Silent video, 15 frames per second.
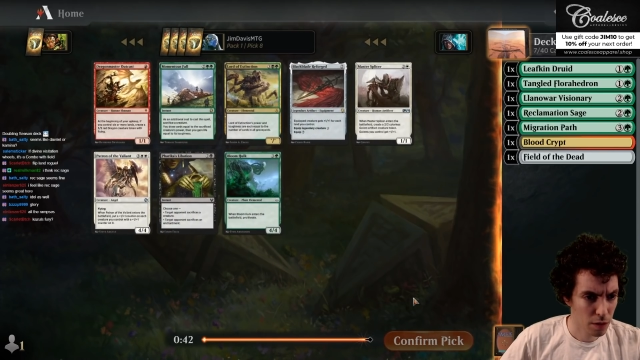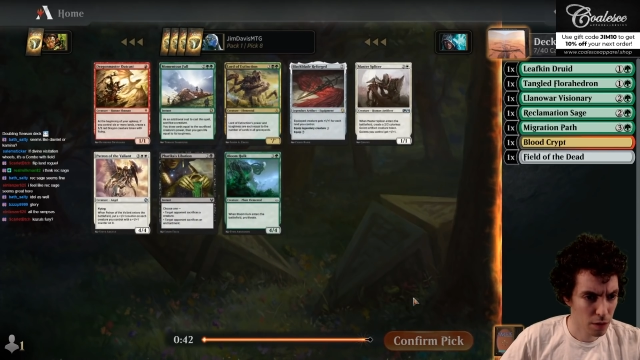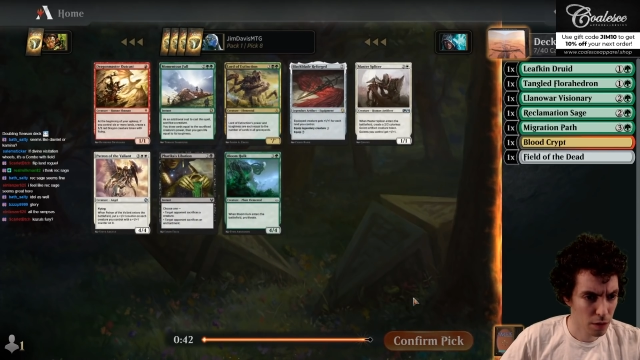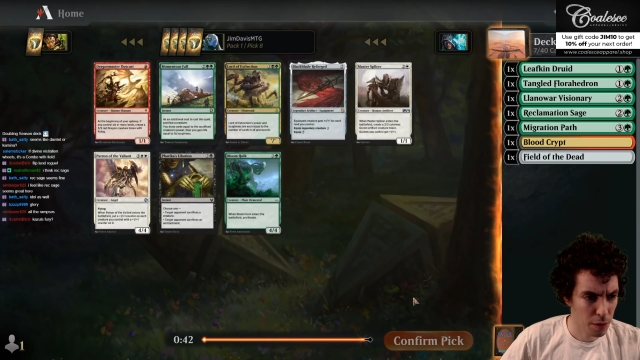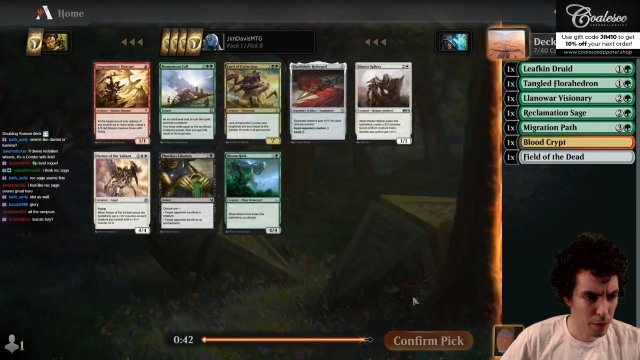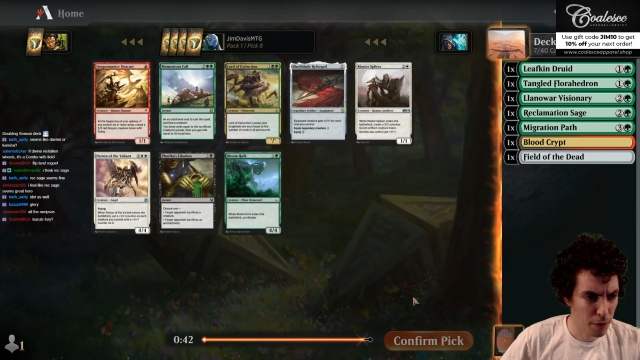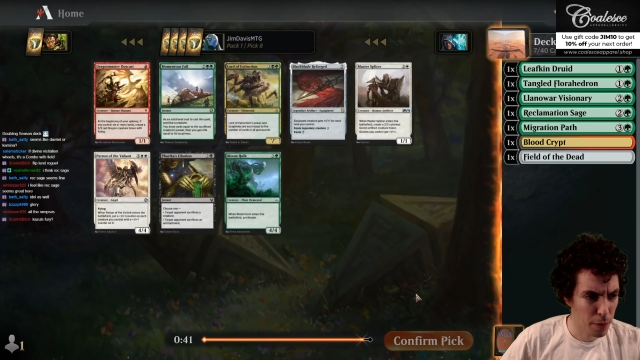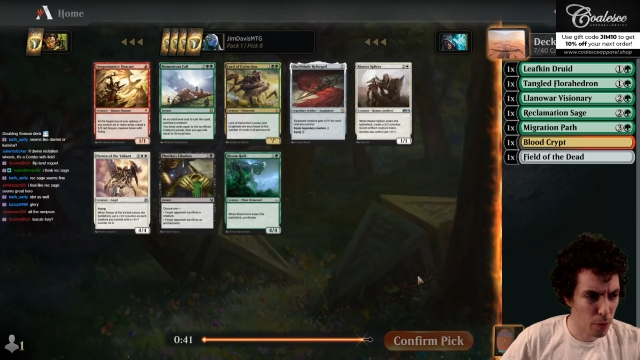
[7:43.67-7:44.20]

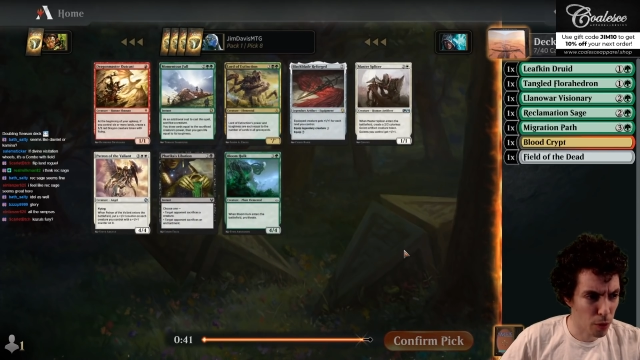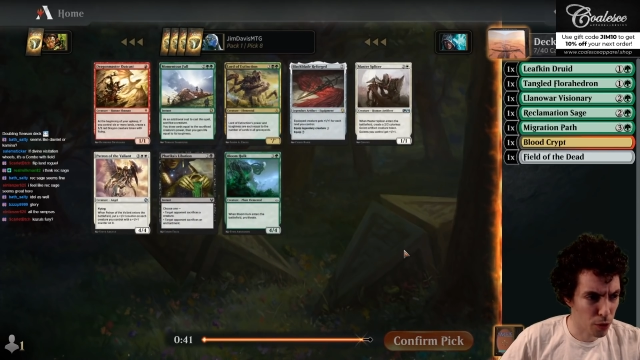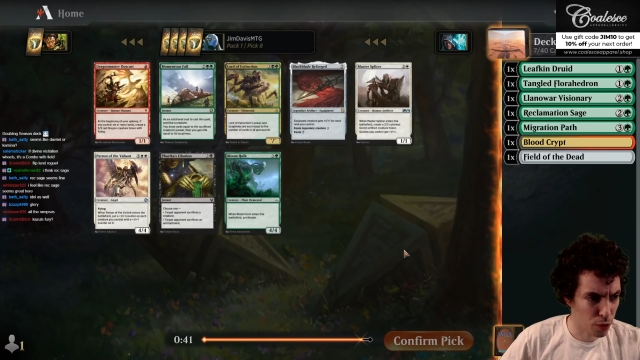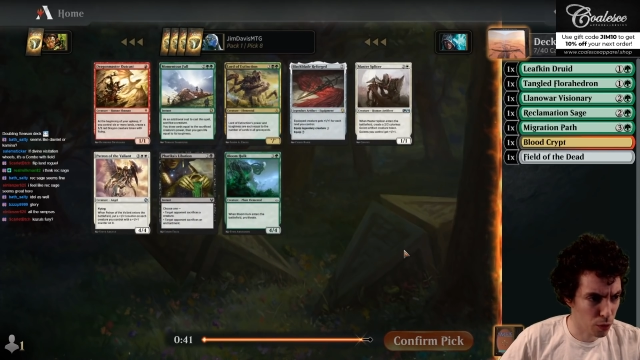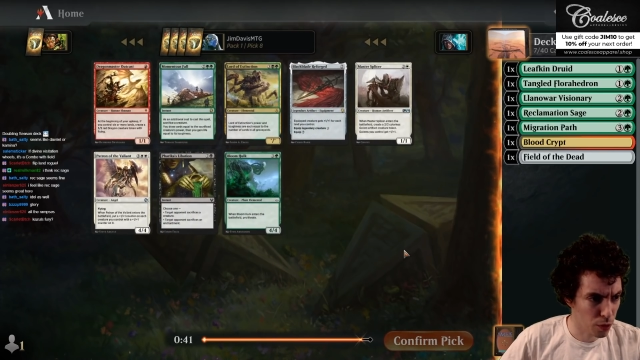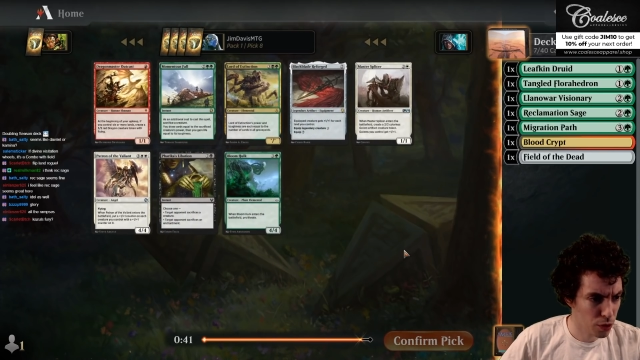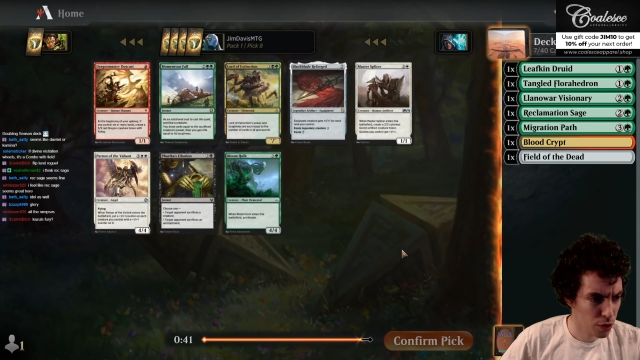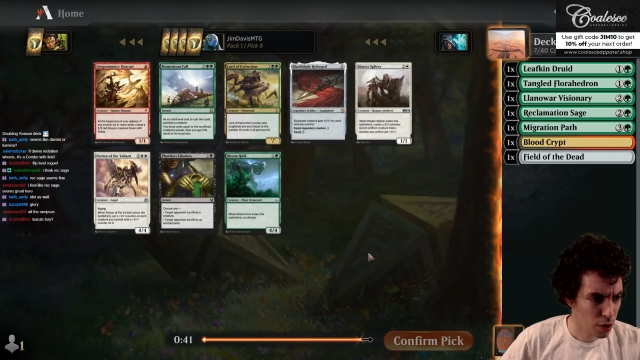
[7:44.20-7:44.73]
Wait, there'll be more
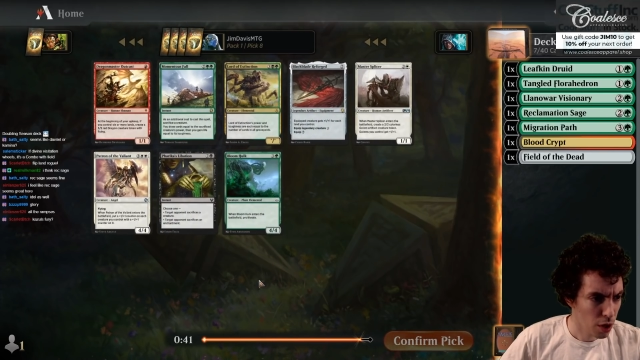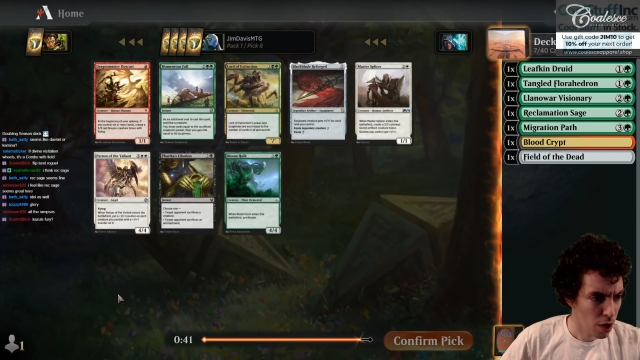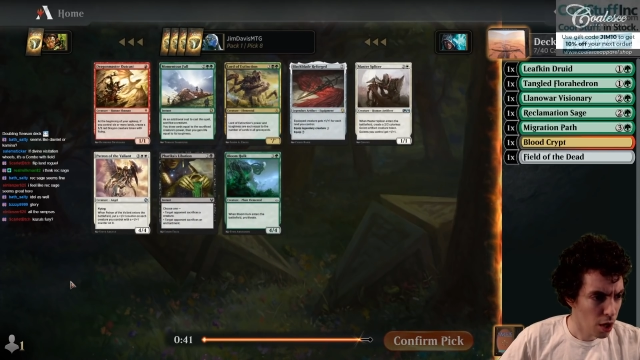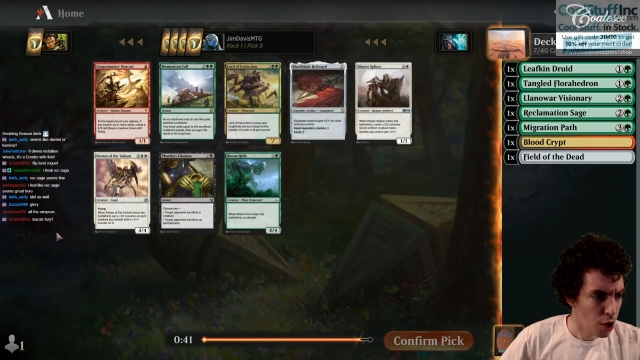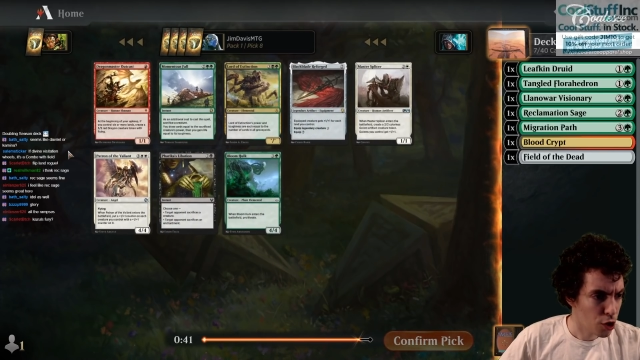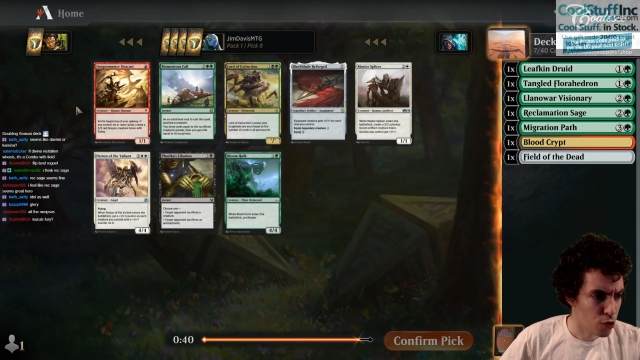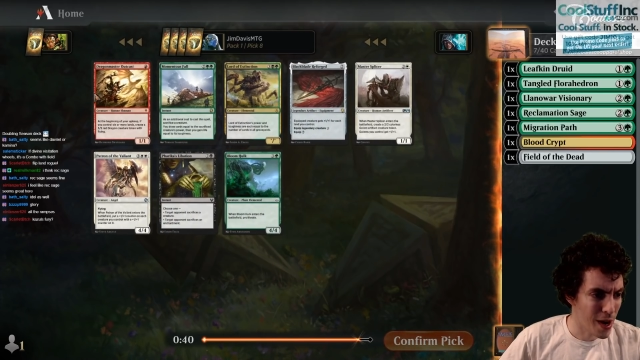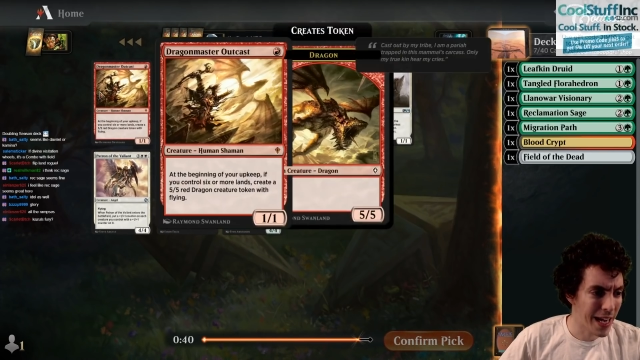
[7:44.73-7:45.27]
duels.
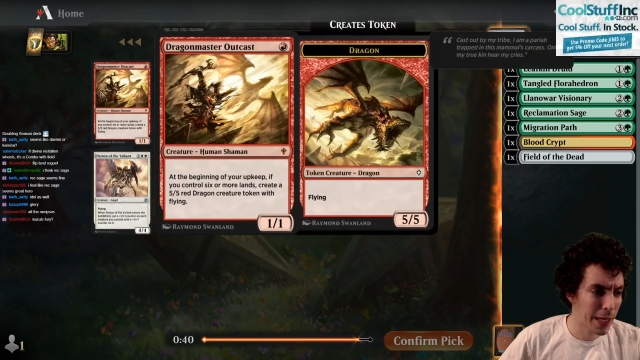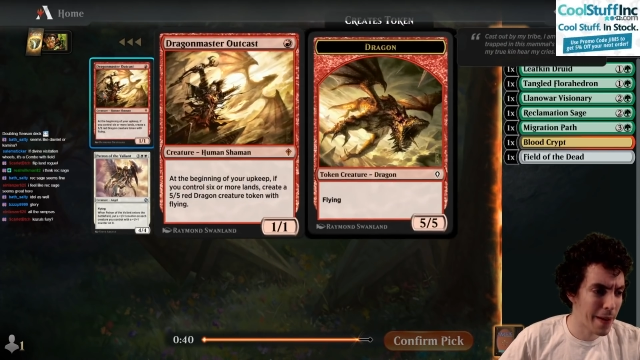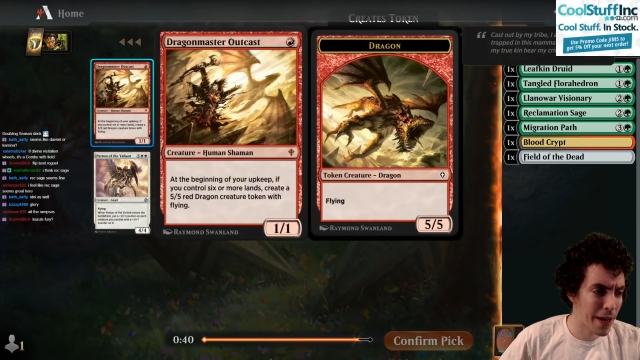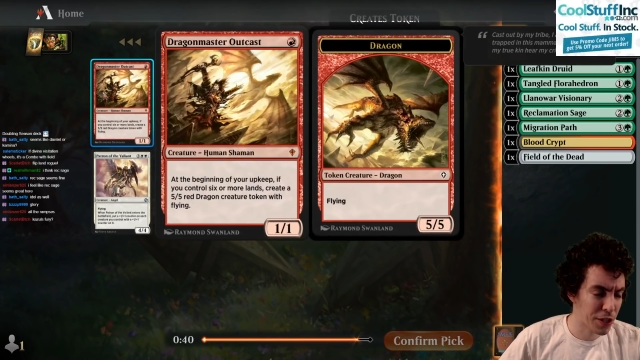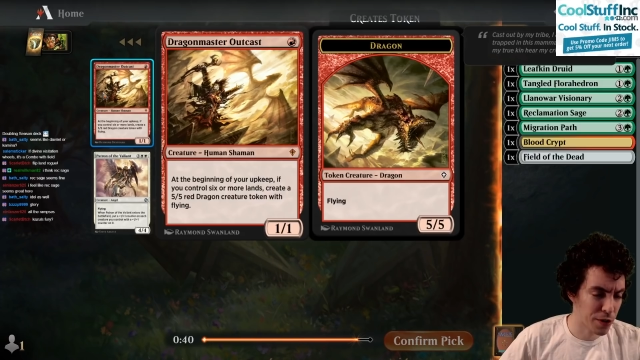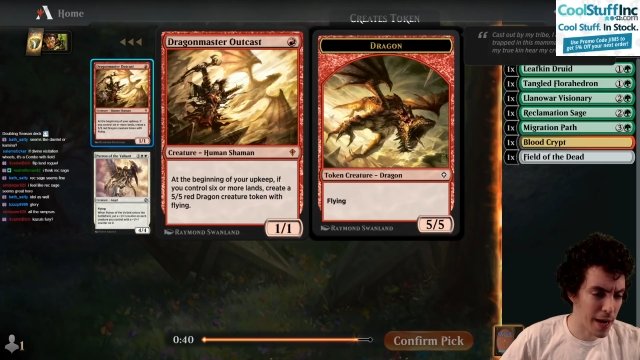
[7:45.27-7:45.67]
Dragon Master